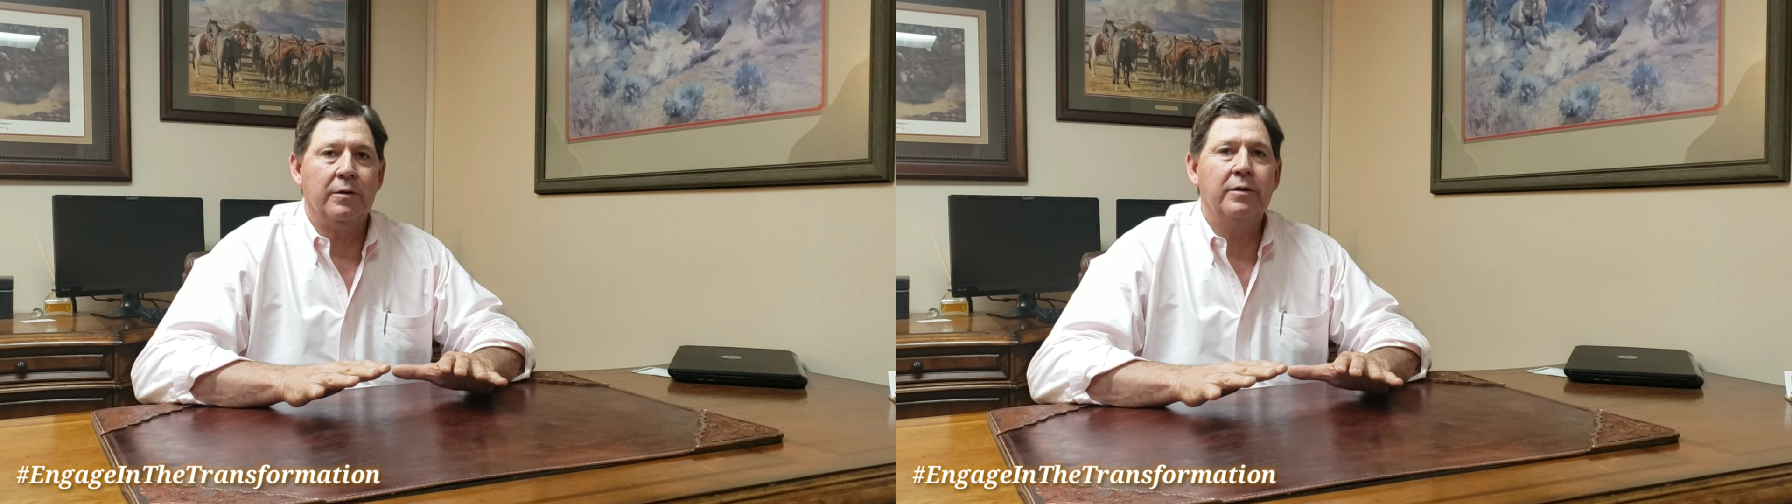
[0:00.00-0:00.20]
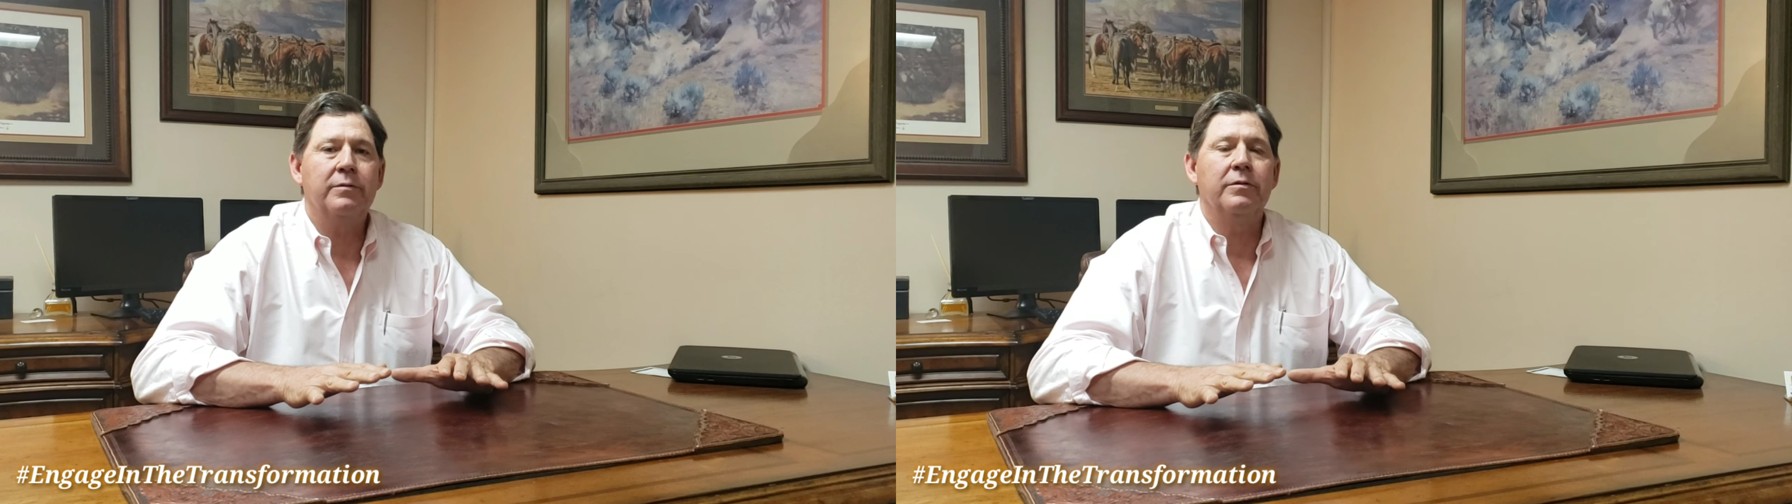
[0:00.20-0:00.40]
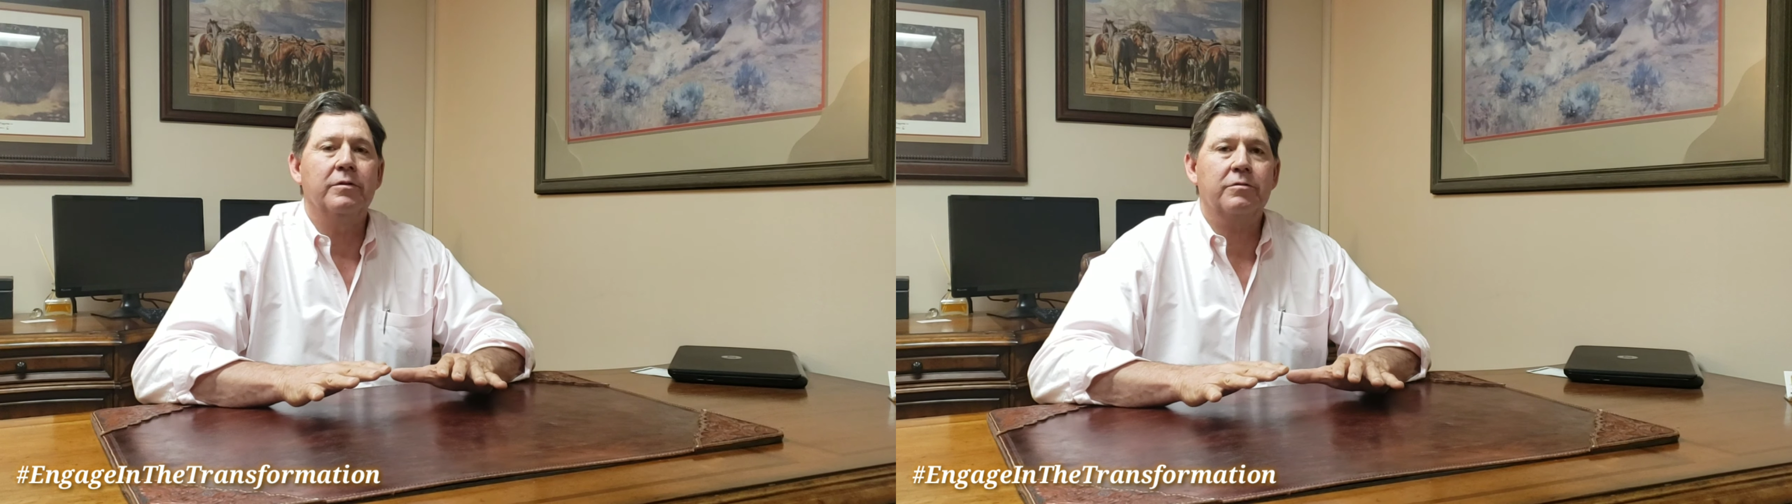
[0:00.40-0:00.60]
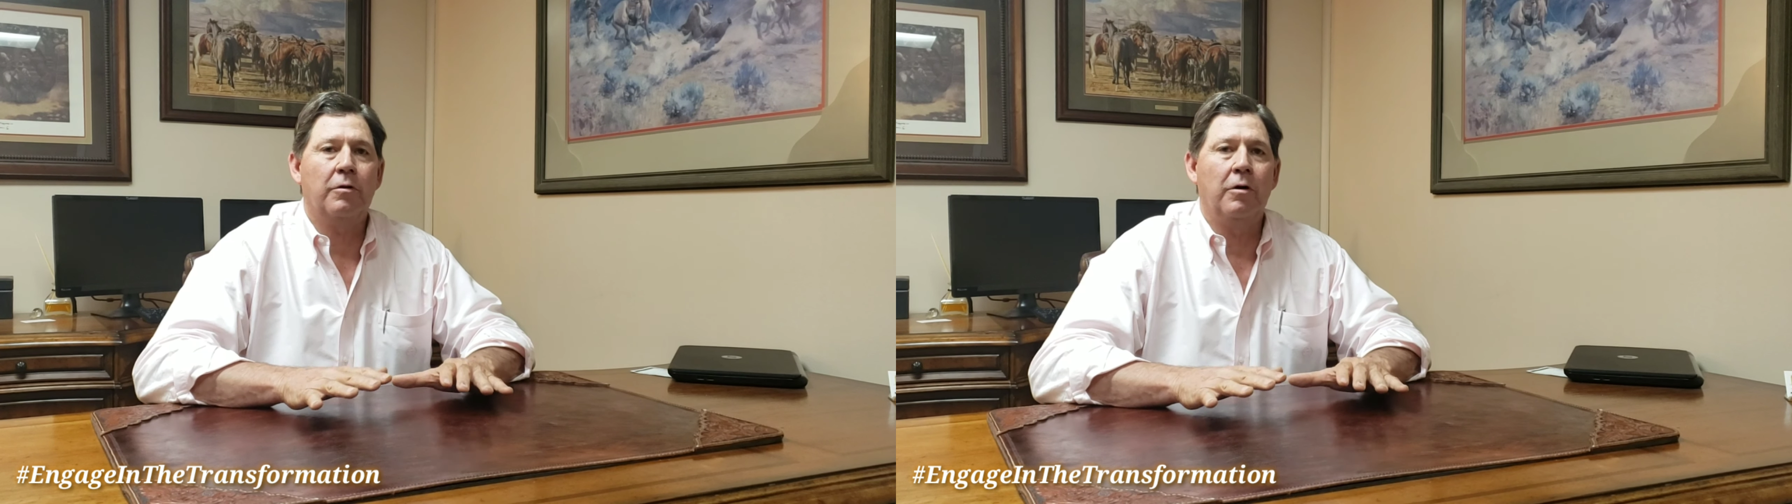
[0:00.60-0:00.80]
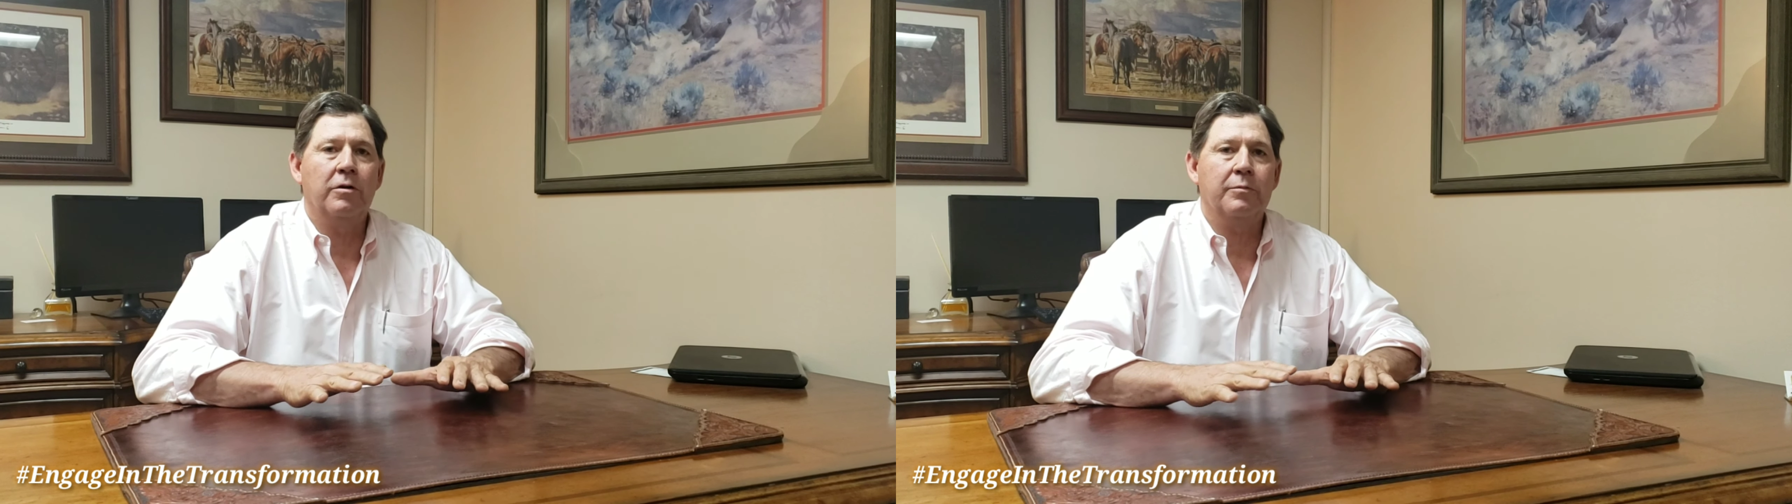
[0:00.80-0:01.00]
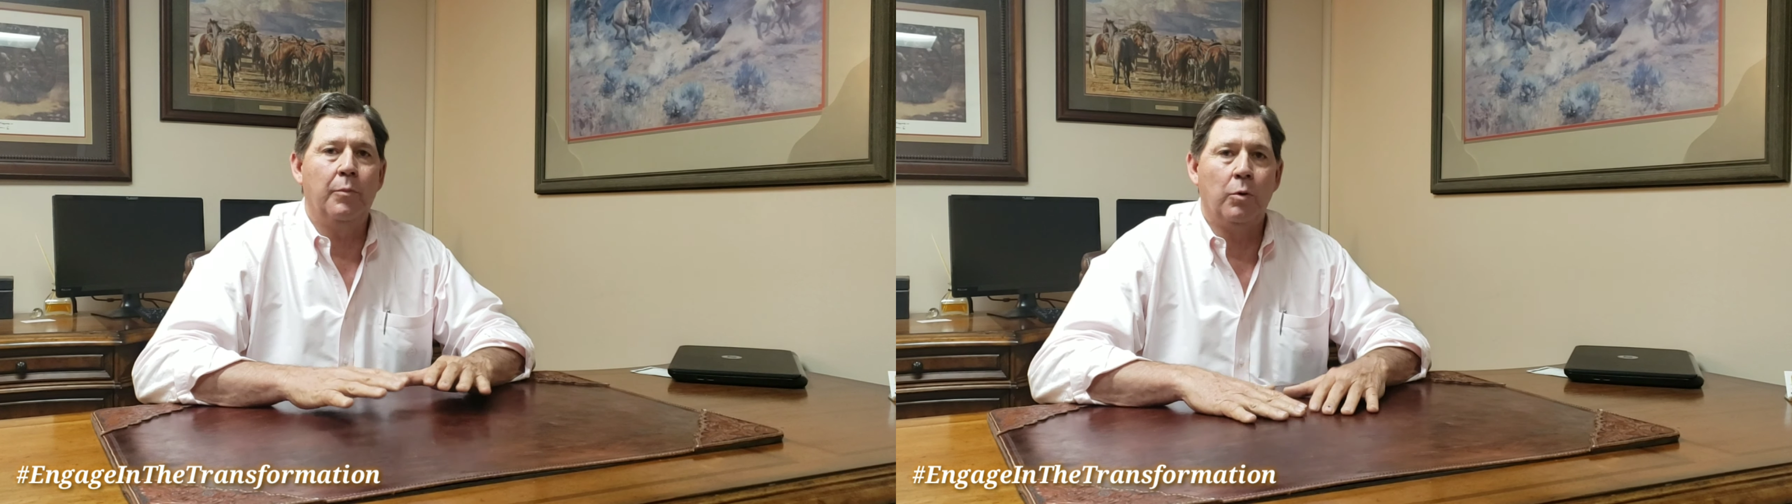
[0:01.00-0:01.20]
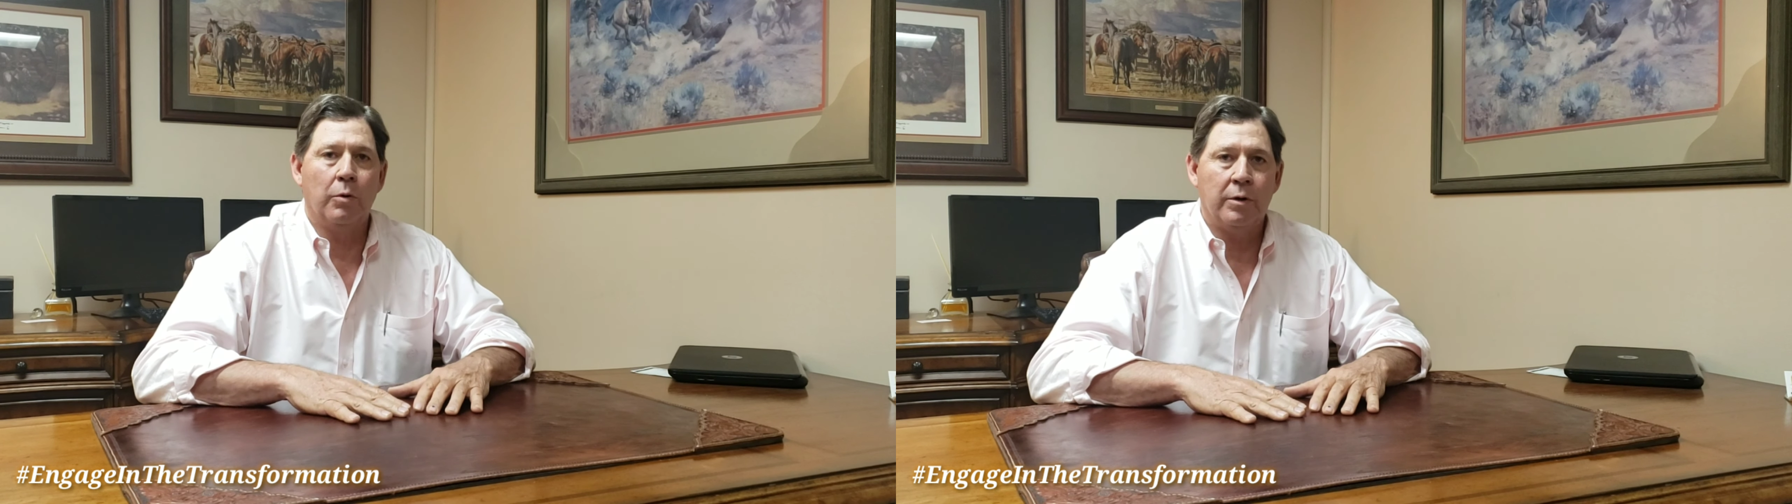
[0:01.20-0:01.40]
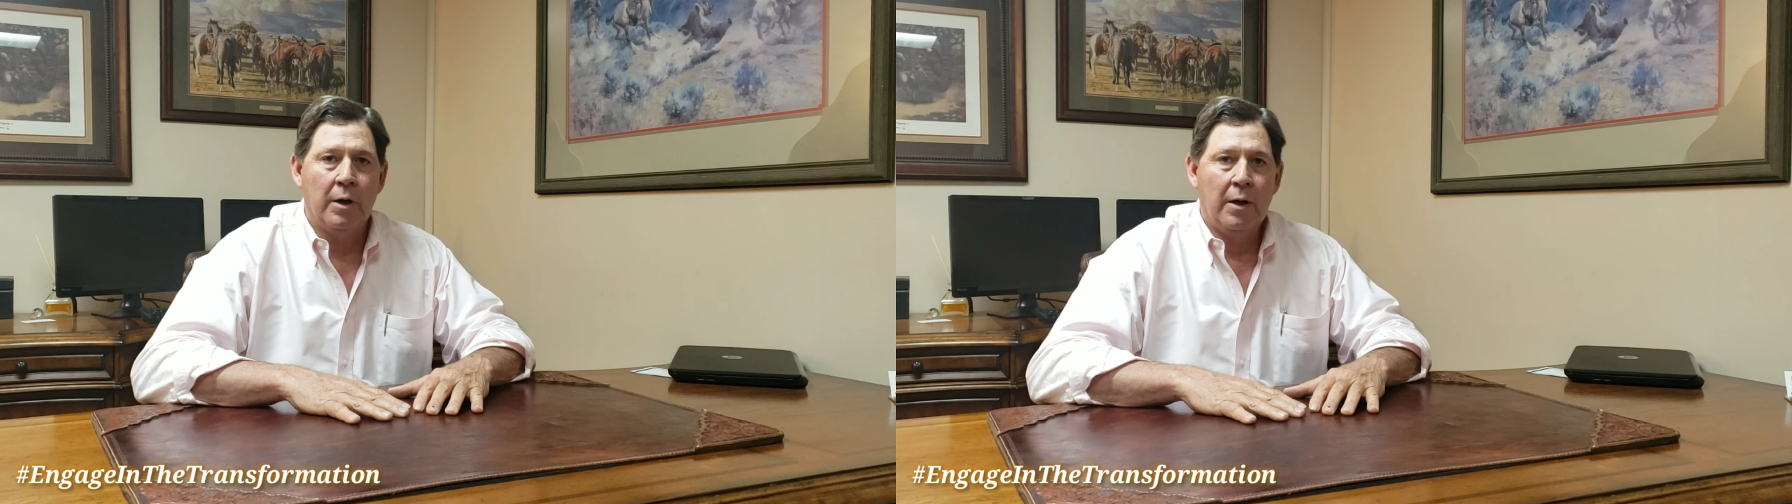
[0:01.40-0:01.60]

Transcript: this is the strongest board